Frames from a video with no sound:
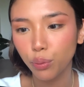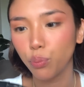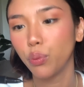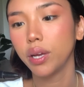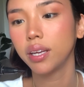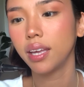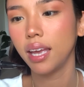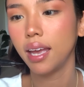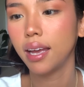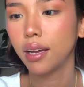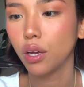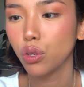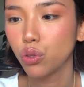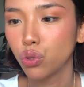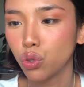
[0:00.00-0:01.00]
Wink Ink
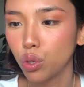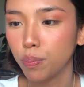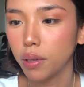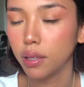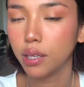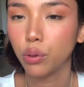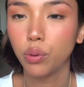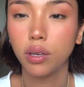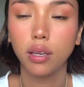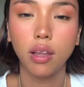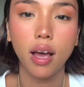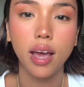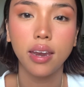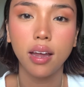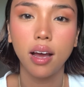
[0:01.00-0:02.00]
Super Liquid
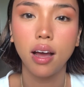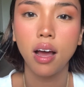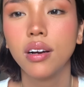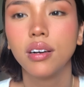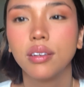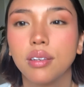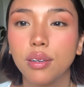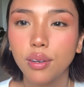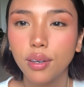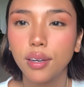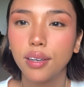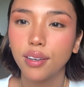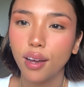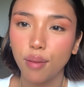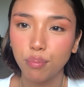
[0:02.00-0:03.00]
Liner.
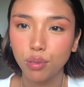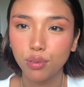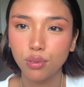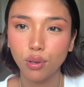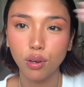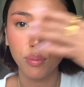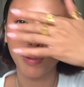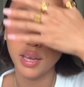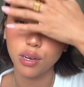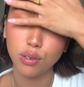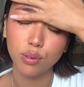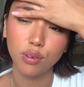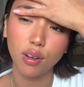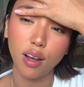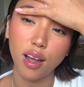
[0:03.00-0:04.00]
God, I'm so bad at
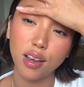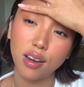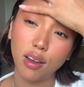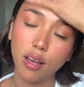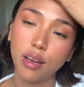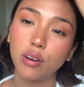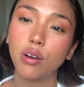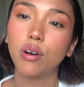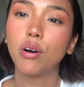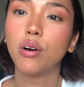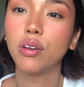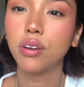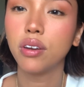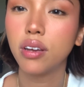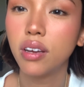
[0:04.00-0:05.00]
doing eyeliner
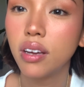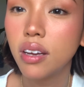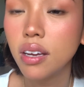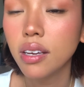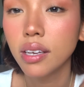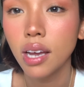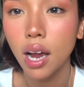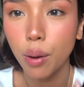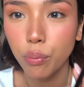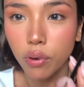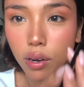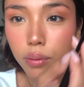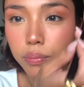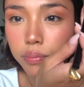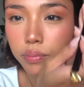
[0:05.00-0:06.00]
on
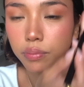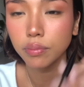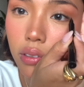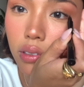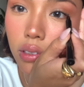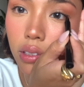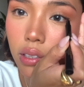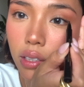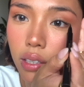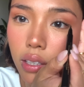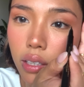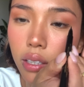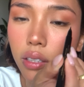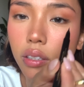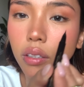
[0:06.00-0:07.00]
camera.
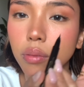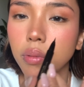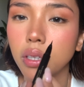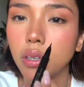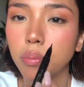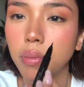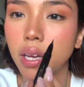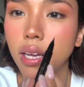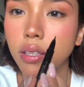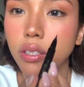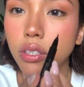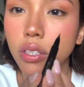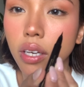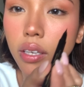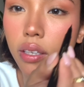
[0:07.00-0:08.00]
Align, oh my god, my hands are
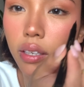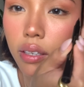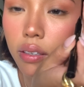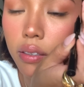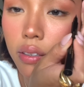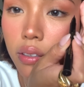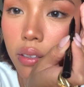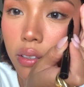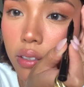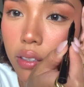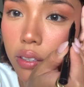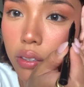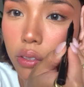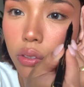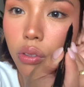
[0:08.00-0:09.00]
shaky.
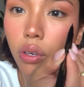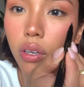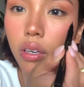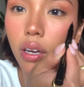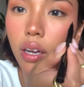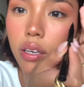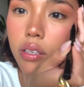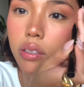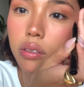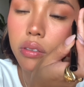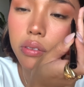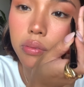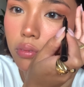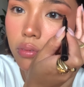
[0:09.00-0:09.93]
This is not ideal.